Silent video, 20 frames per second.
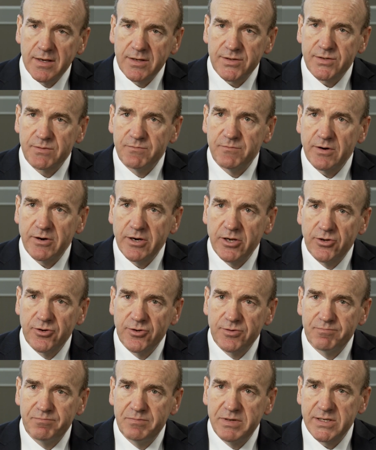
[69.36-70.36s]
Some very
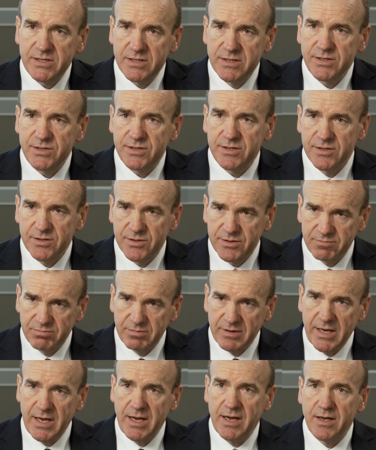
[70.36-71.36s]
good businesses
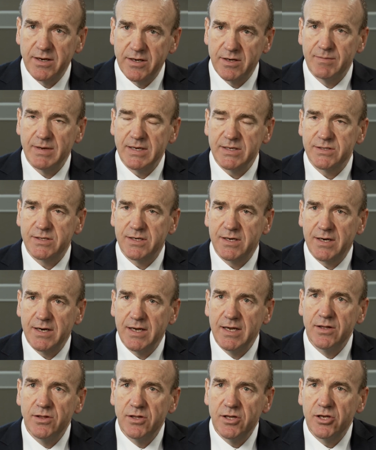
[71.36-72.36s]
here
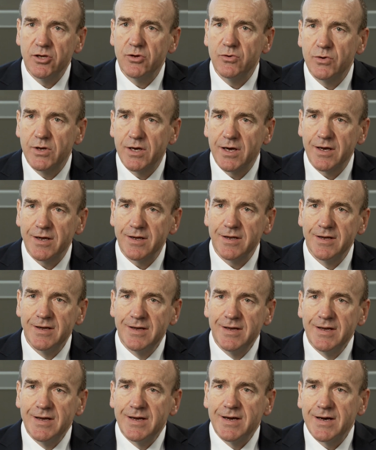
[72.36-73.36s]
domestically in the UK
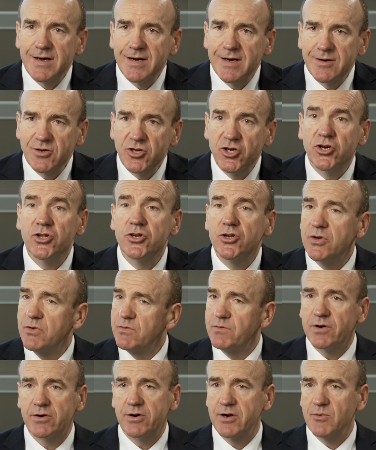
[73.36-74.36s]
could
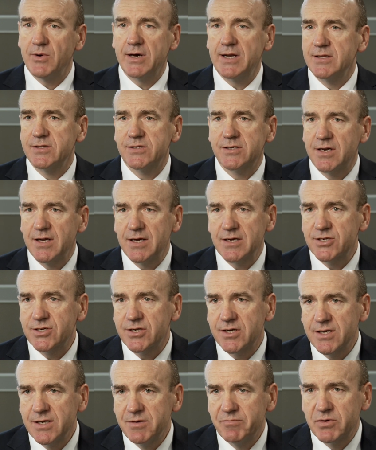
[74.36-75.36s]
do very well
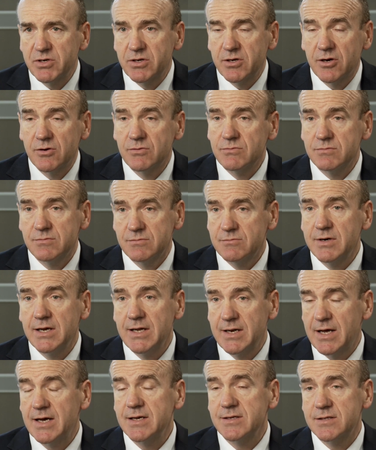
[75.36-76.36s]
internationally, but don't
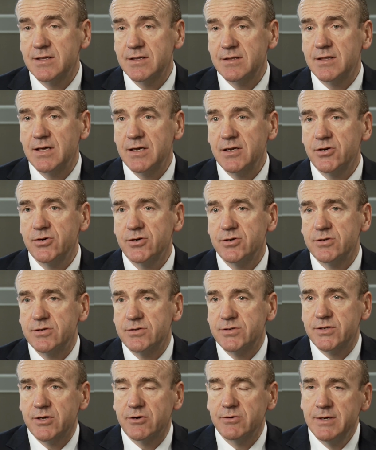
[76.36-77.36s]
realise that they
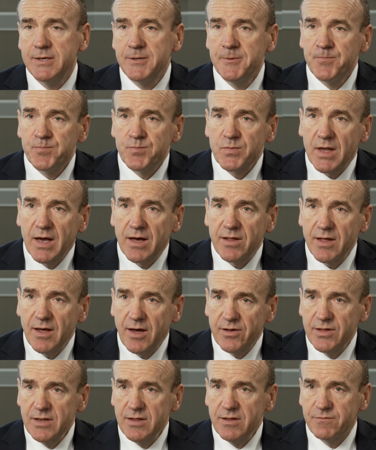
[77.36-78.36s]
could. So
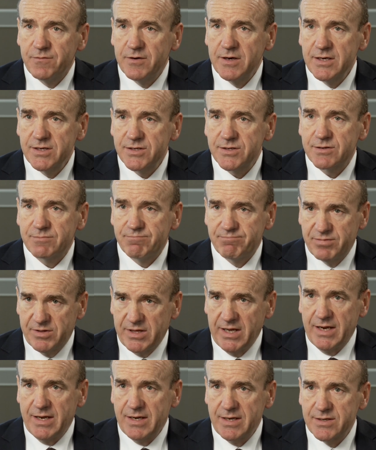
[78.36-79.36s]
I think the first
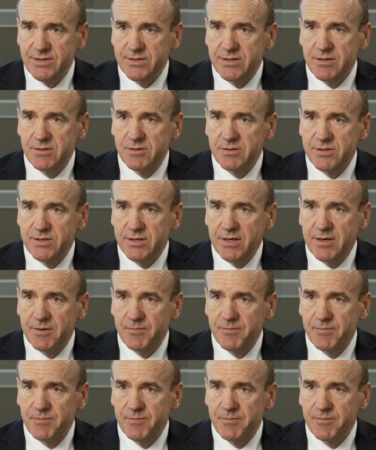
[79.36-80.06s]
thing is that